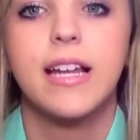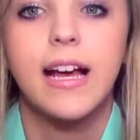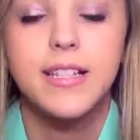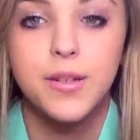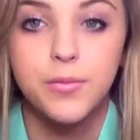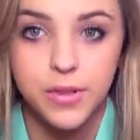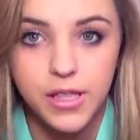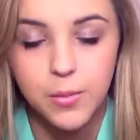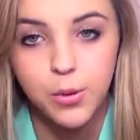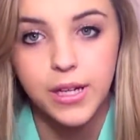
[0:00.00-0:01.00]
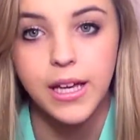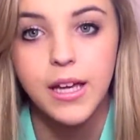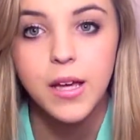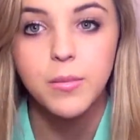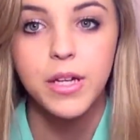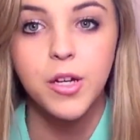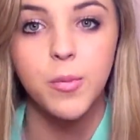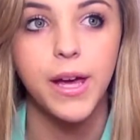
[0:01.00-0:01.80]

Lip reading: it has a really pretty Peter